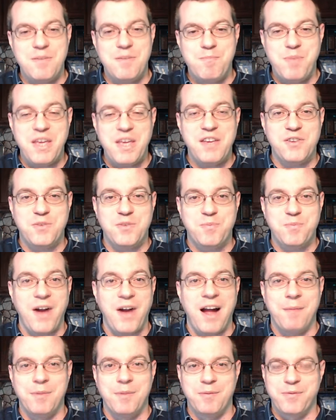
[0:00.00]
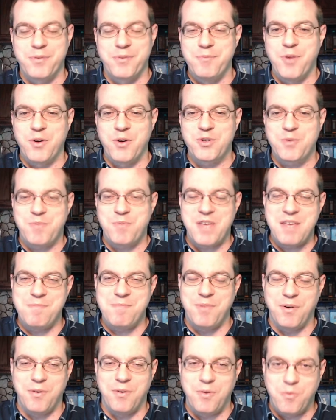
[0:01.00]
biggest problem for most
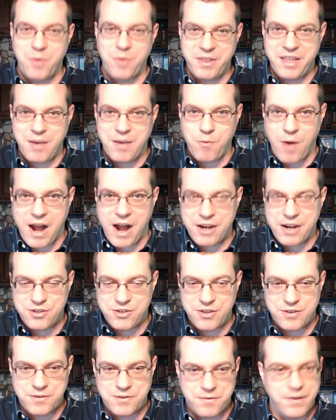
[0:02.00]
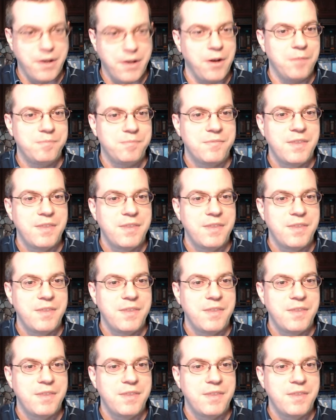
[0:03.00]
people when they watch this film.